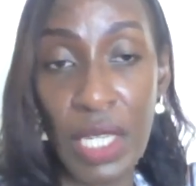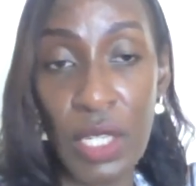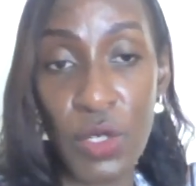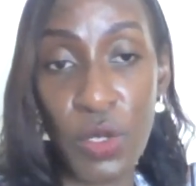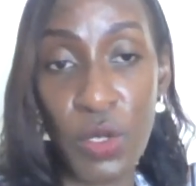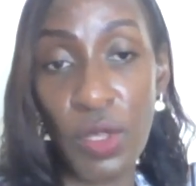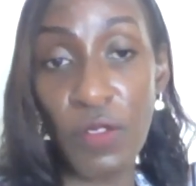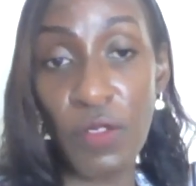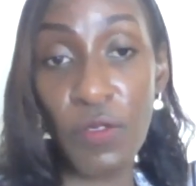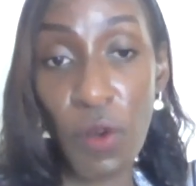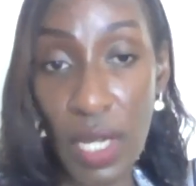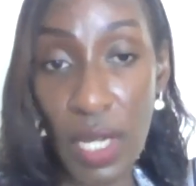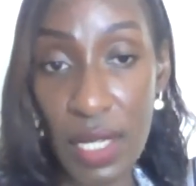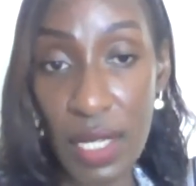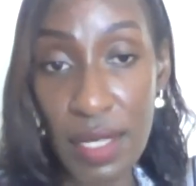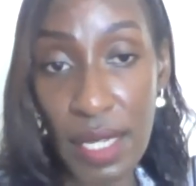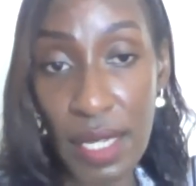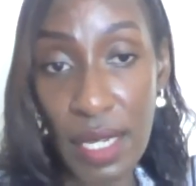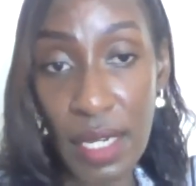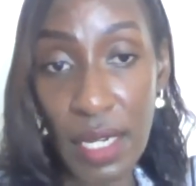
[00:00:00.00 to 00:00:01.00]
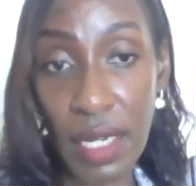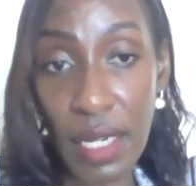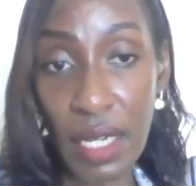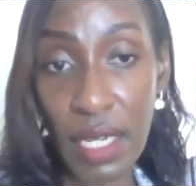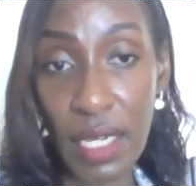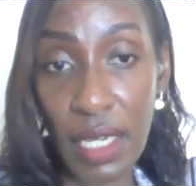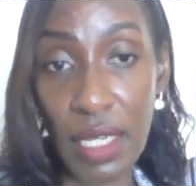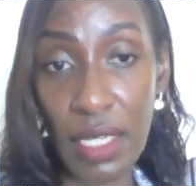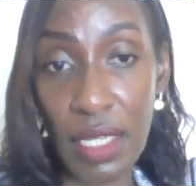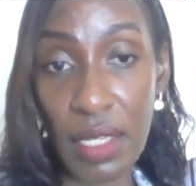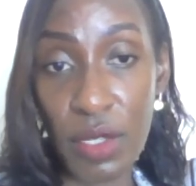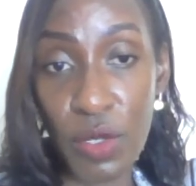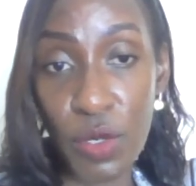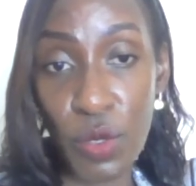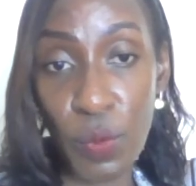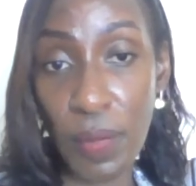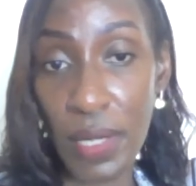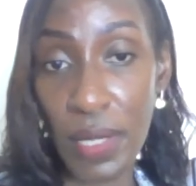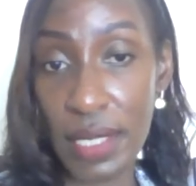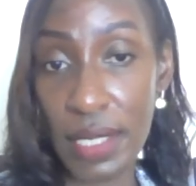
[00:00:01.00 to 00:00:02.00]
So the focus here is
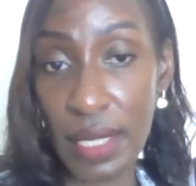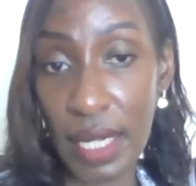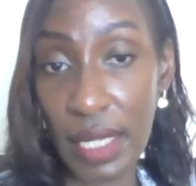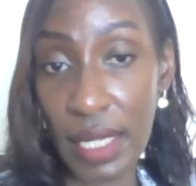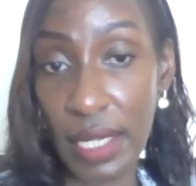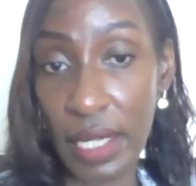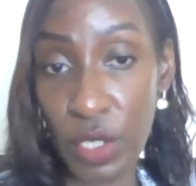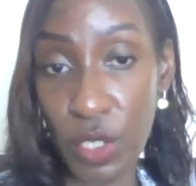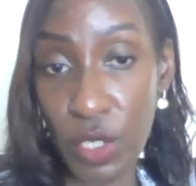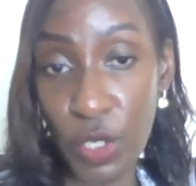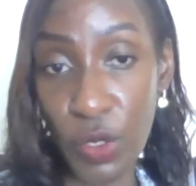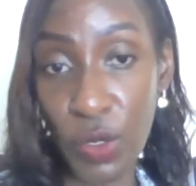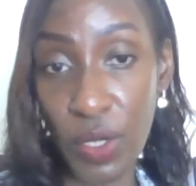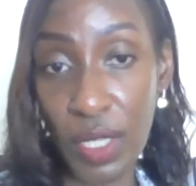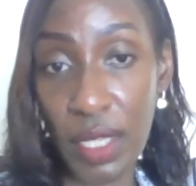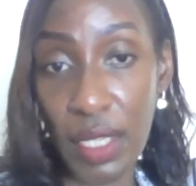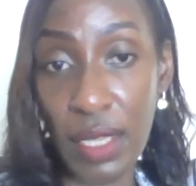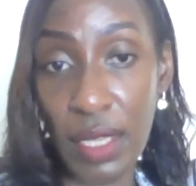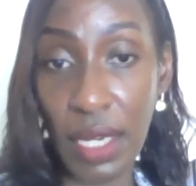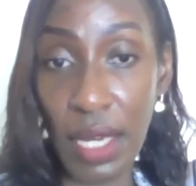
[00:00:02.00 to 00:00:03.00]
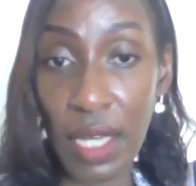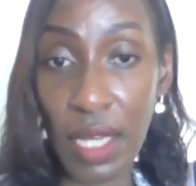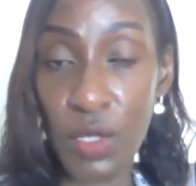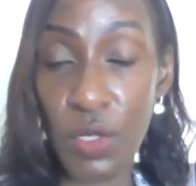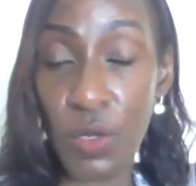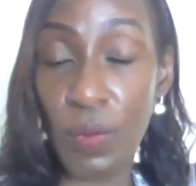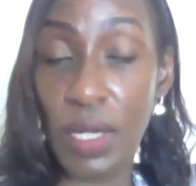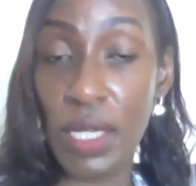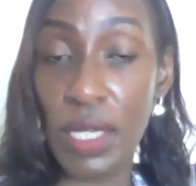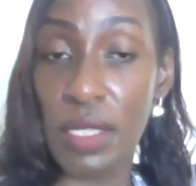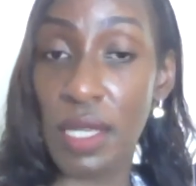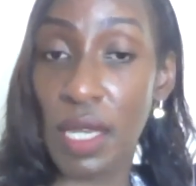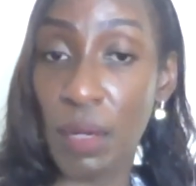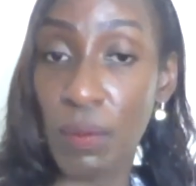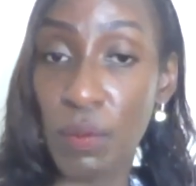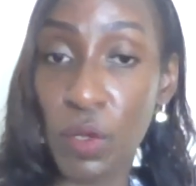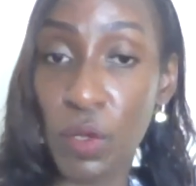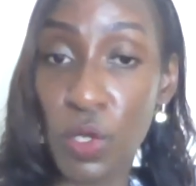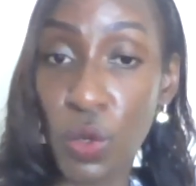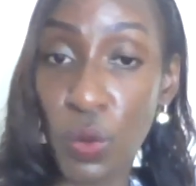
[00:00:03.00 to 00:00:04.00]
to basically ensure that the customer is
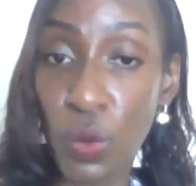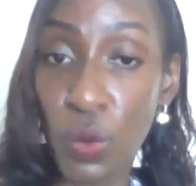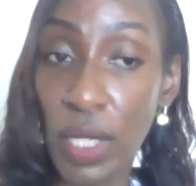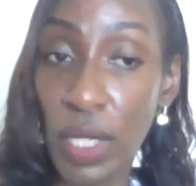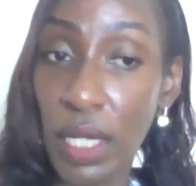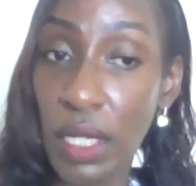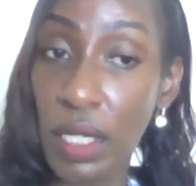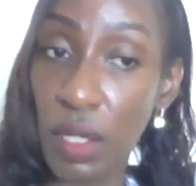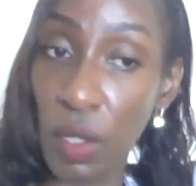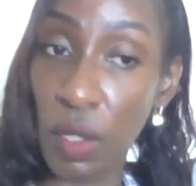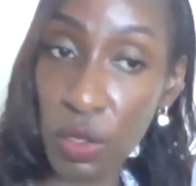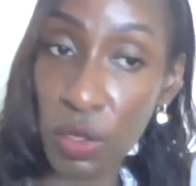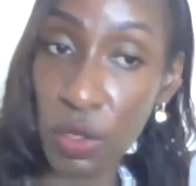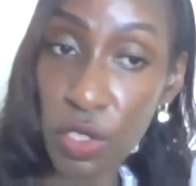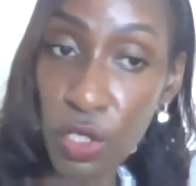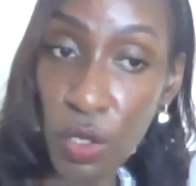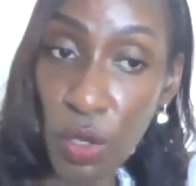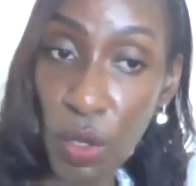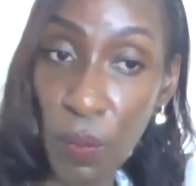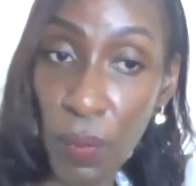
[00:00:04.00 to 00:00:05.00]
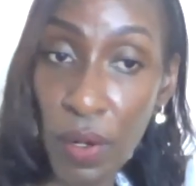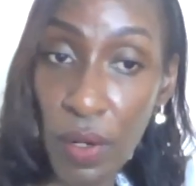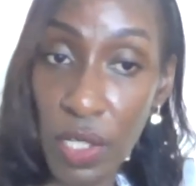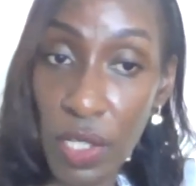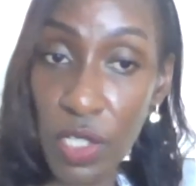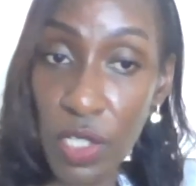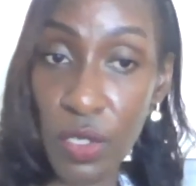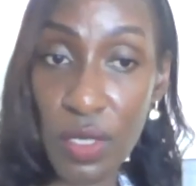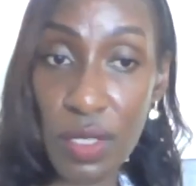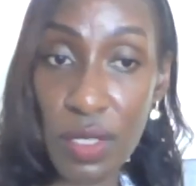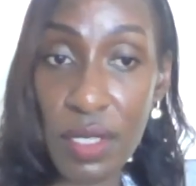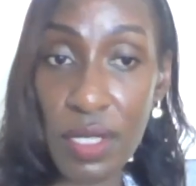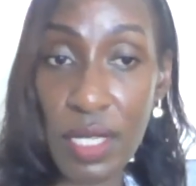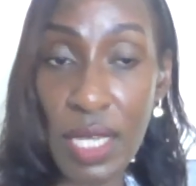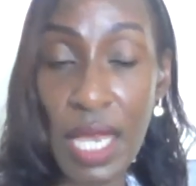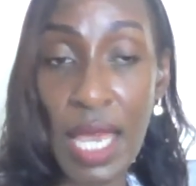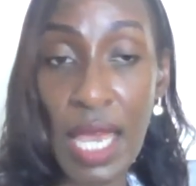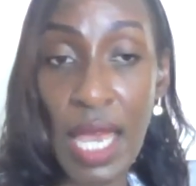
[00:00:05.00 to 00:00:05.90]
able to quickly launch operations